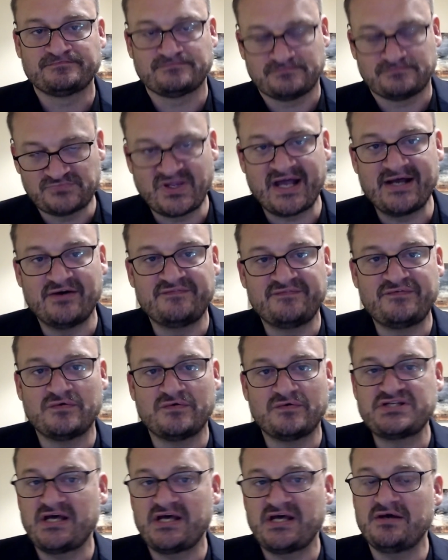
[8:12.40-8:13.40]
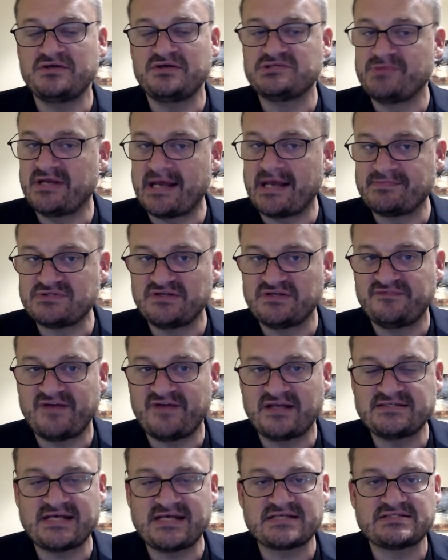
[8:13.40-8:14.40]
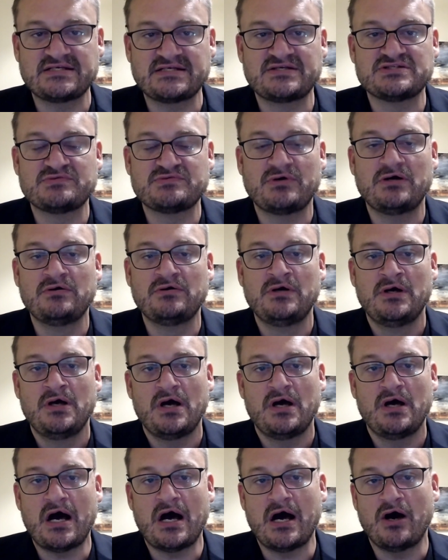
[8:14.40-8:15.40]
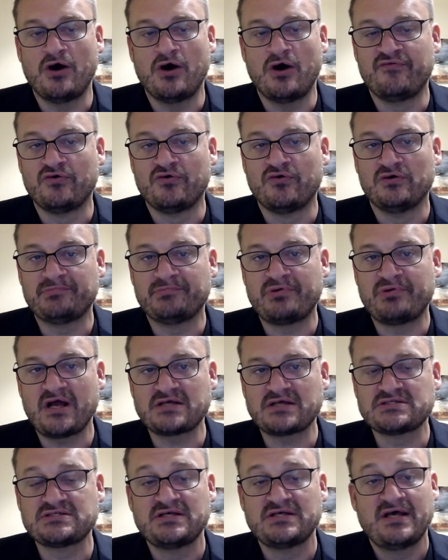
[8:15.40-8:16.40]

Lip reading: Gail Forter, who's been absolutely fantastic as well over all the products,